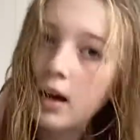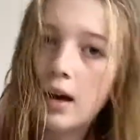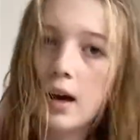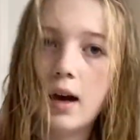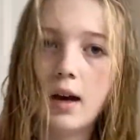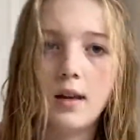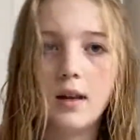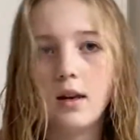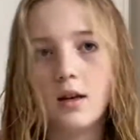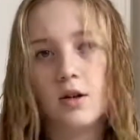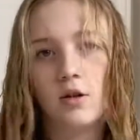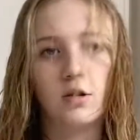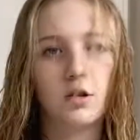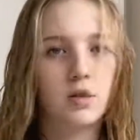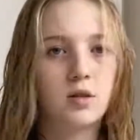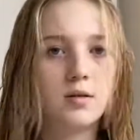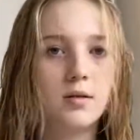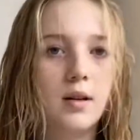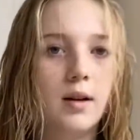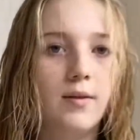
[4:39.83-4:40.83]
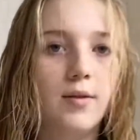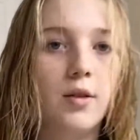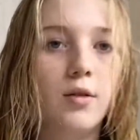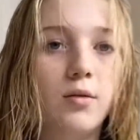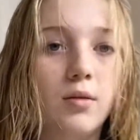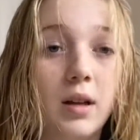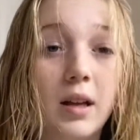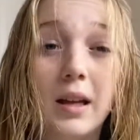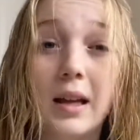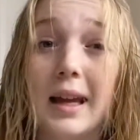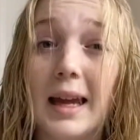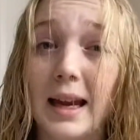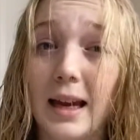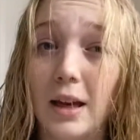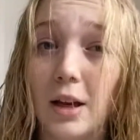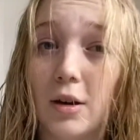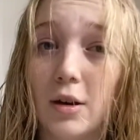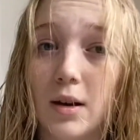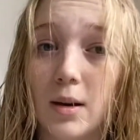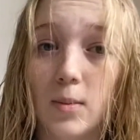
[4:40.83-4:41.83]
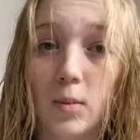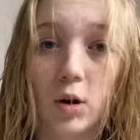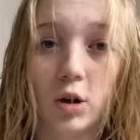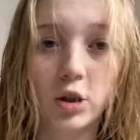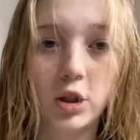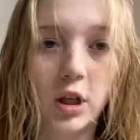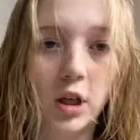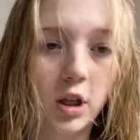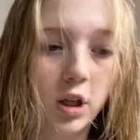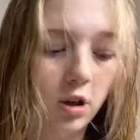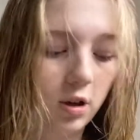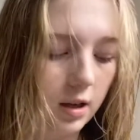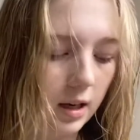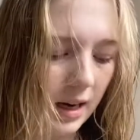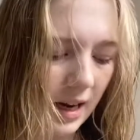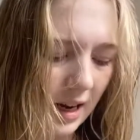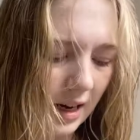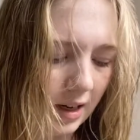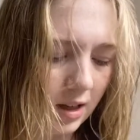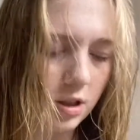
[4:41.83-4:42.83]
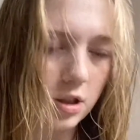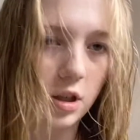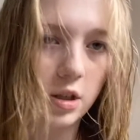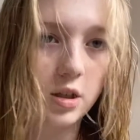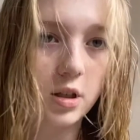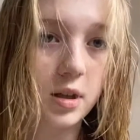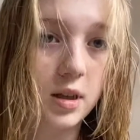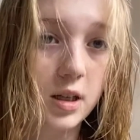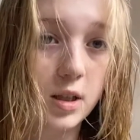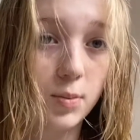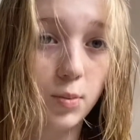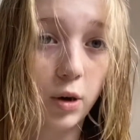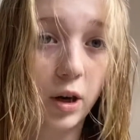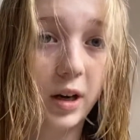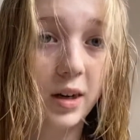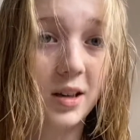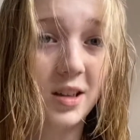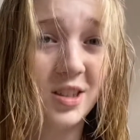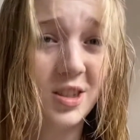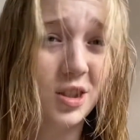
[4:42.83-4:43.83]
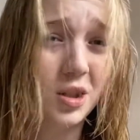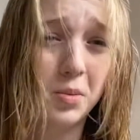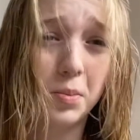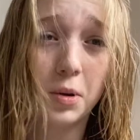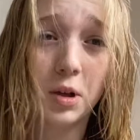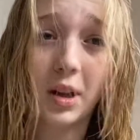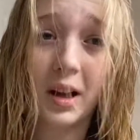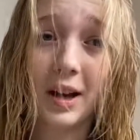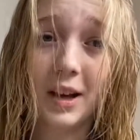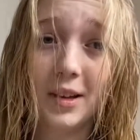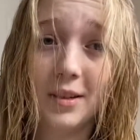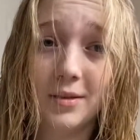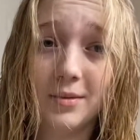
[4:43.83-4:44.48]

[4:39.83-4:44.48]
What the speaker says: And then you just, if you think you need more gel, you can add it, because also this brand is super light.